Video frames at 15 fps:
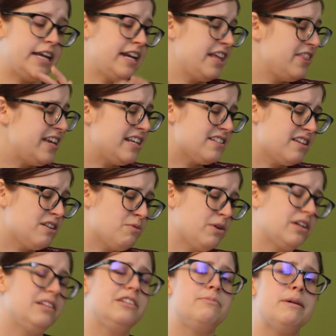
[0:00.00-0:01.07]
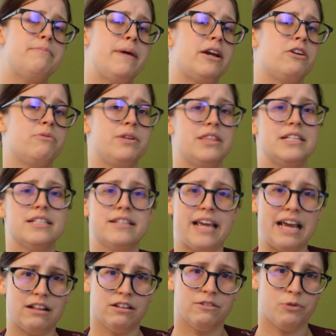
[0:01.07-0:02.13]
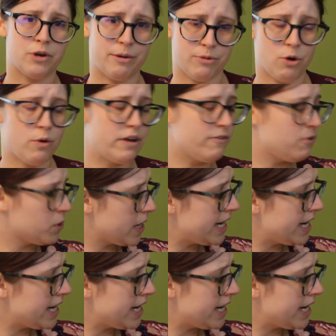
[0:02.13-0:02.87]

it, and I think it's going to work a little bit better with the scale of what I'm going for